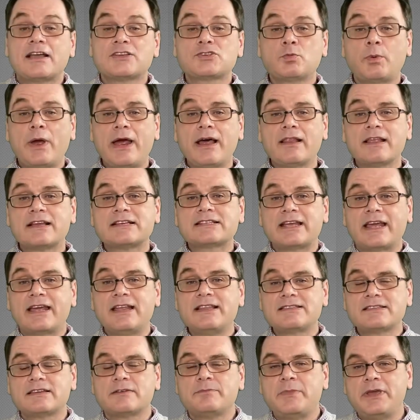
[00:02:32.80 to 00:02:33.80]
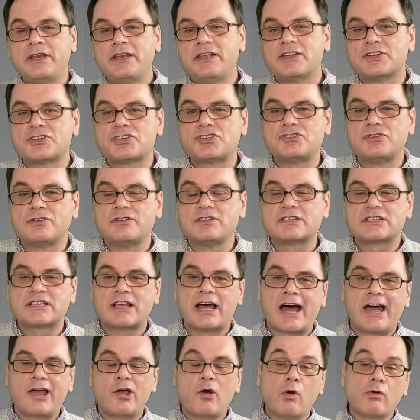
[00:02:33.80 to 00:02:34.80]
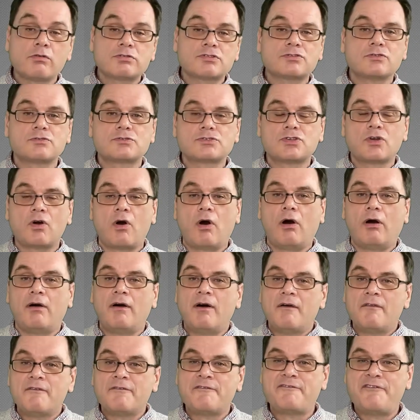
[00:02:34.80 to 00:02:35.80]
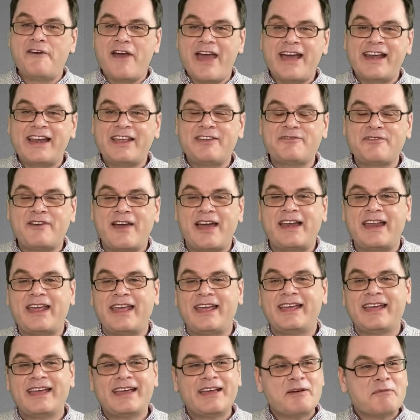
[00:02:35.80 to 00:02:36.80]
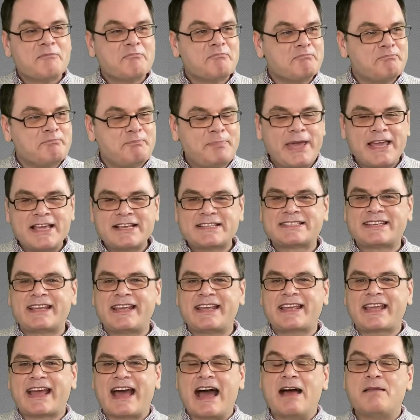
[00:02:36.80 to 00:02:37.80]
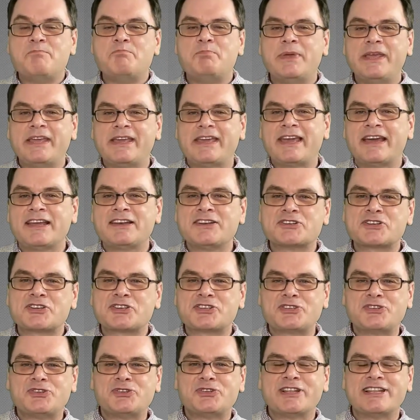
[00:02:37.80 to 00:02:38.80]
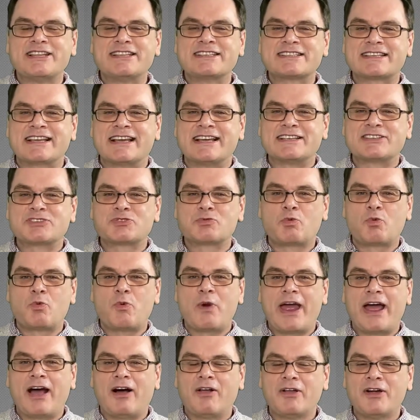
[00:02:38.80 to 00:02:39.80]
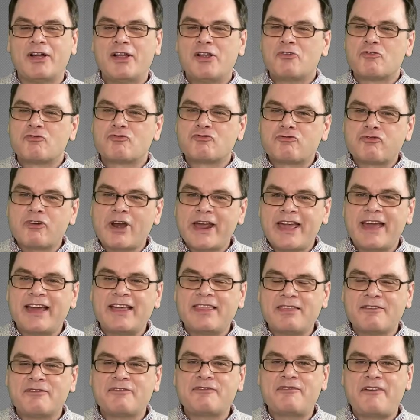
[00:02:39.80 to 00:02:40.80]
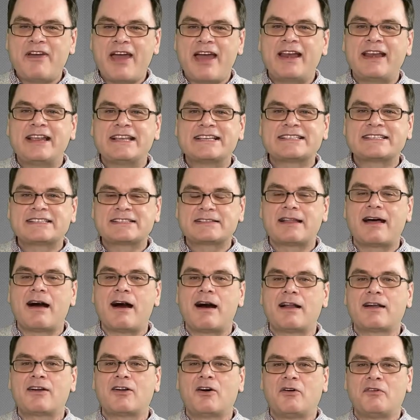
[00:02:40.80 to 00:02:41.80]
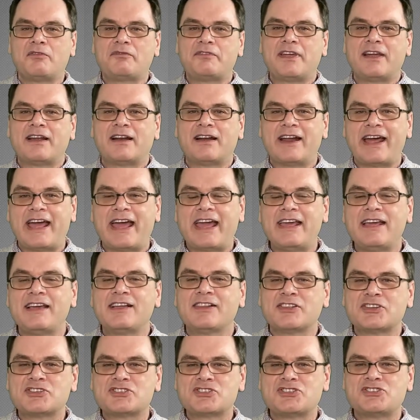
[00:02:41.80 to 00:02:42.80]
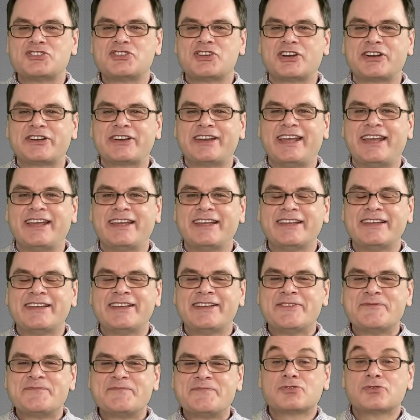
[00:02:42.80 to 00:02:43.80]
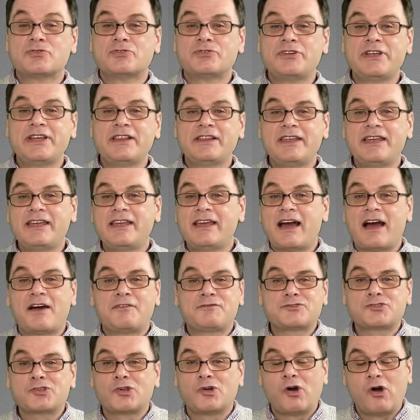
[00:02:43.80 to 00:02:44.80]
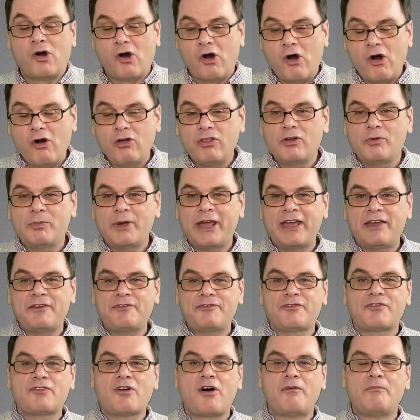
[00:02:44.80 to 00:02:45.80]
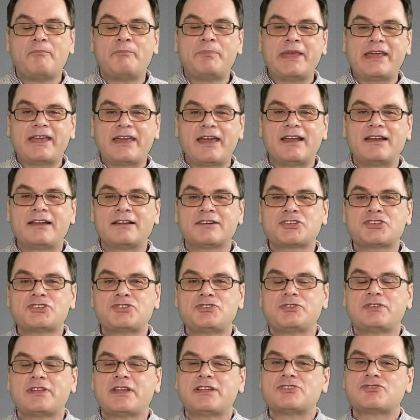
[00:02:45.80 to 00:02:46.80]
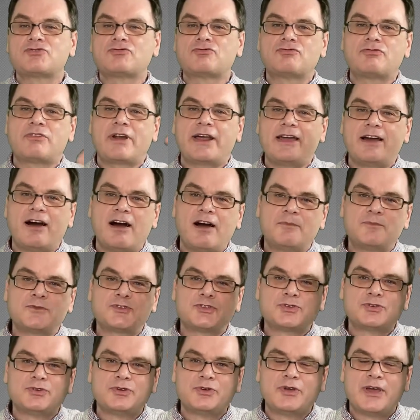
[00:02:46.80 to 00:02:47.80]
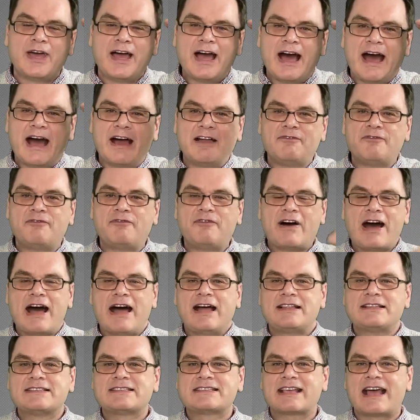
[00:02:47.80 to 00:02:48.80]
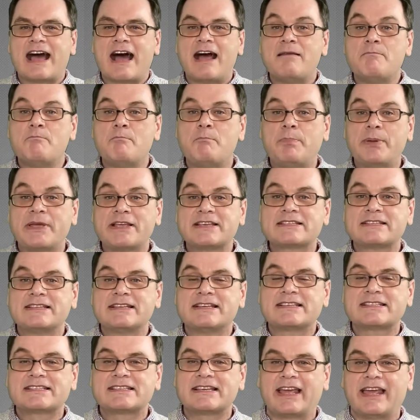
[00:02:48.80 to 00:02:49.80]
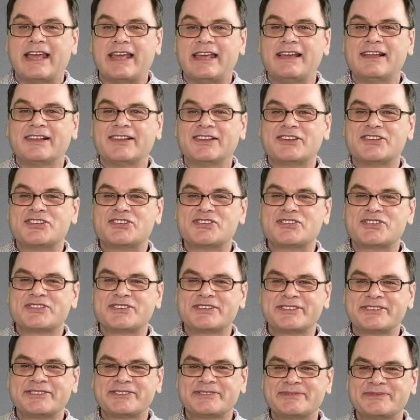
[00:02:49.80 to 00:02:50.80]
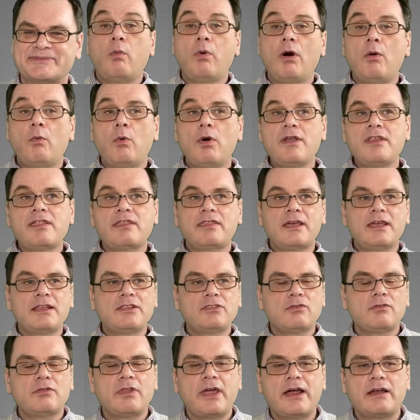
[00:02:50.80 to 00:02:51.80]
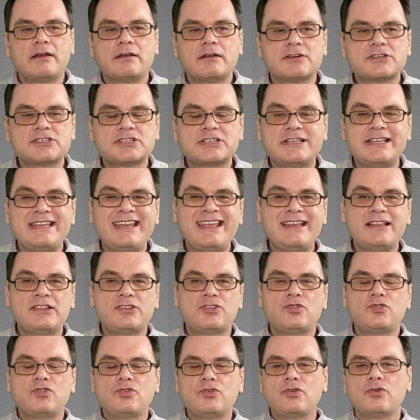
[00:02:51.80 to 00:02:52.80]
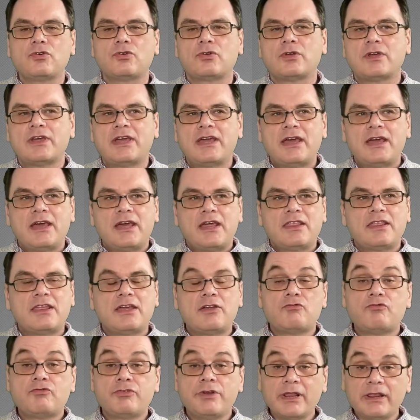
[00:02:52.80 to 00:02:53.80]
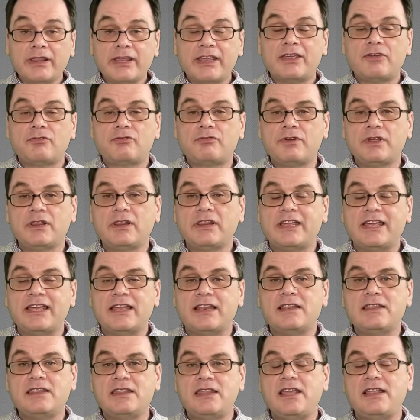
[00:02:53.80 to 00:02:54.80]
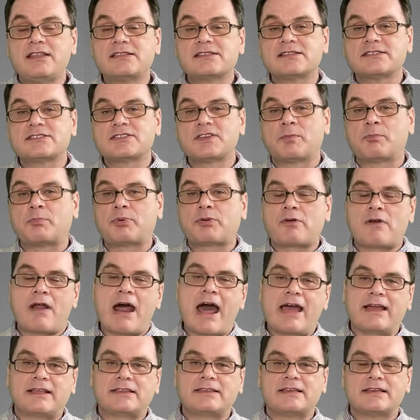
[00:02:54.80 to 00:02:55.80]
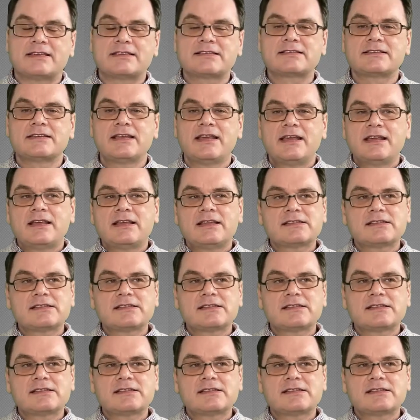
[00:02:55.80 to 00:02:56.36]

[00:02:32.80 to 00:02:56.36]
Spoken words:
As well as intermediate students, I also taught very, very basic and beginner students as well, right at the very start of their English journey. So really, I've taught all the way from beginner students right up to advanced and business English. What one thing do learners need to do? They really, really need to practice.